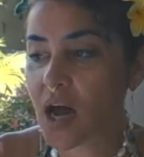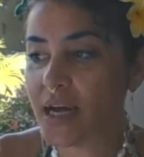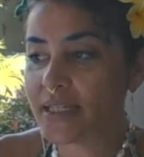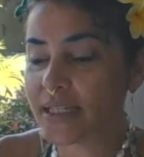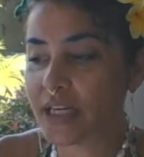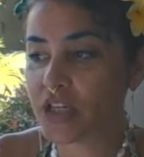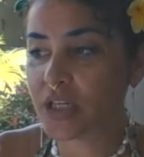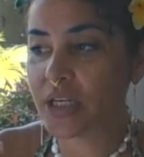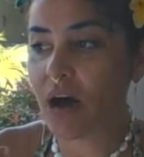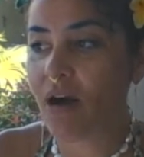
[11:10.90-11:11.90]

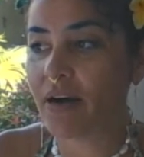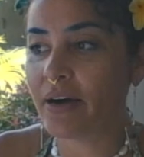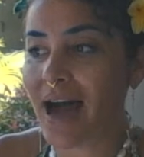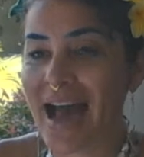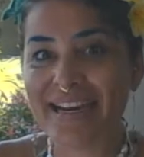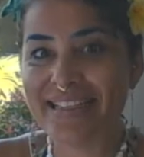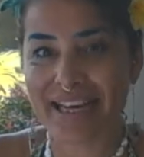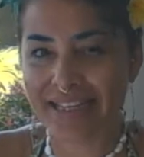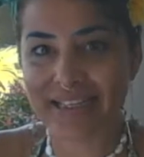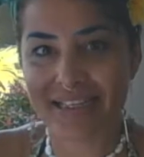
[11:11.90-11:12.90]
essentially our
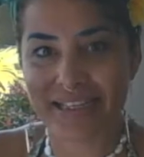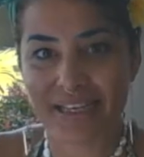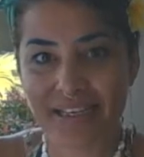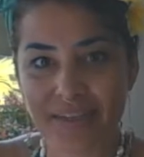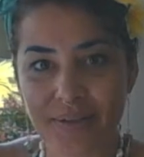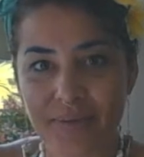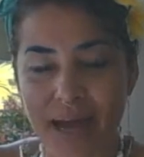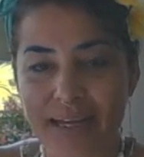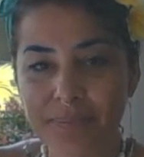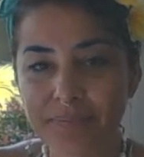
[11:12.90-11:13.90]
identity,
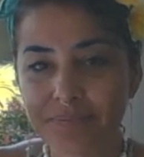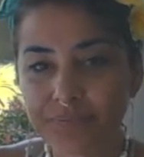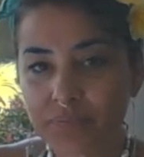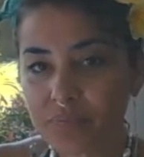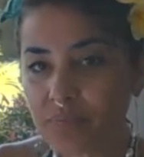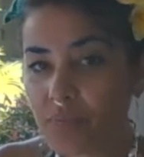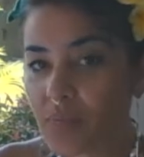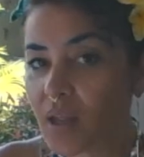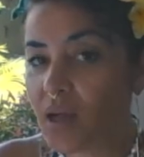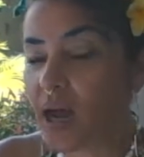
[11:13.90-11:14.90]
right?
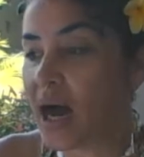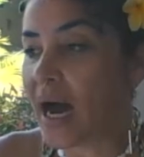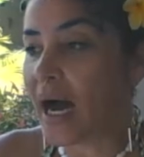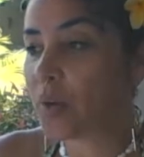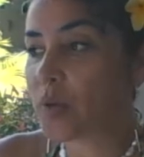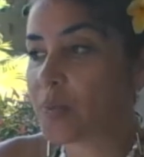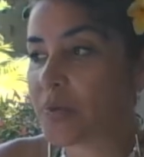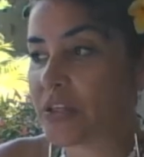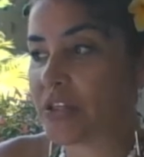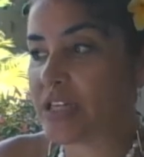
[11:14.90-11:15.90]
How we're
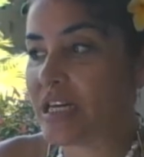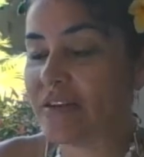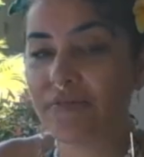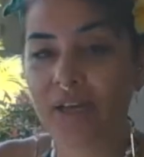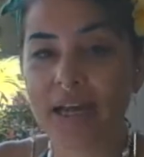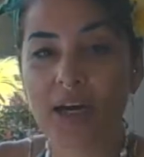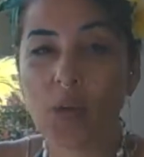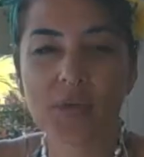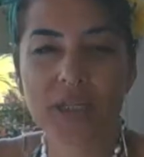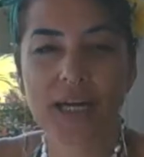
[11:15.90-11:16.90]
perceived, like
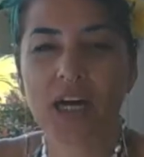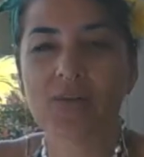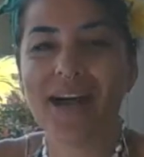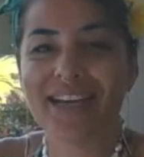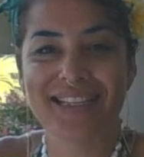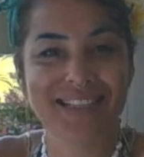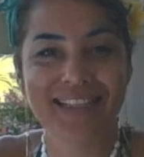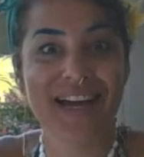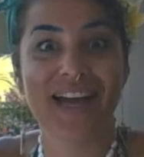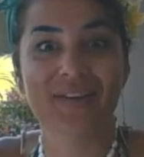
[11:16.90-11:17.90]
almost like our rising
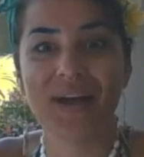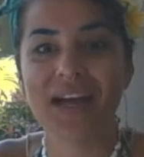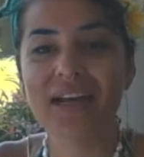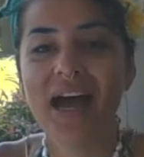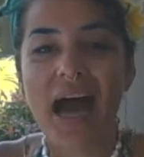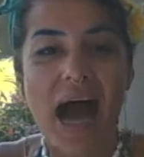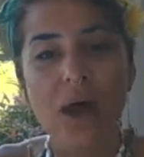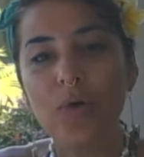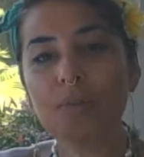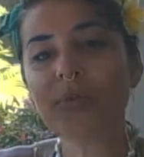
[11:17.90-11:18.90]
sign, right?
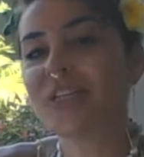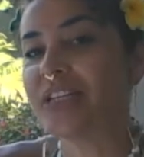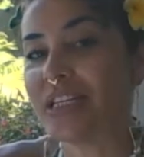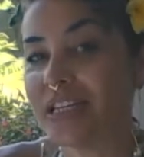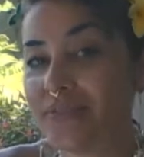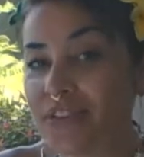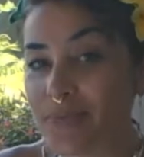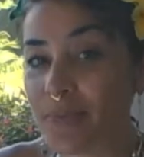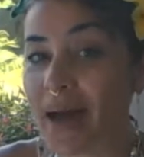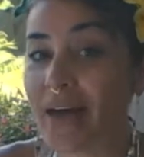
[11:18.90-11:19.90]
How we're perceived
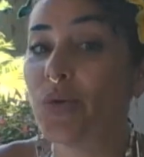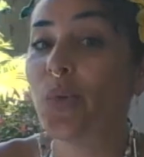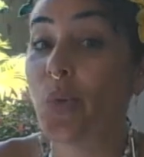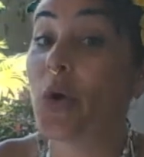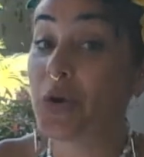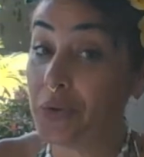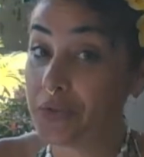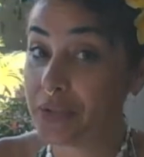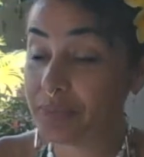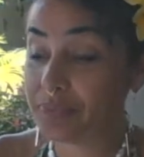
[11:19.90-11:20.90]
by the world.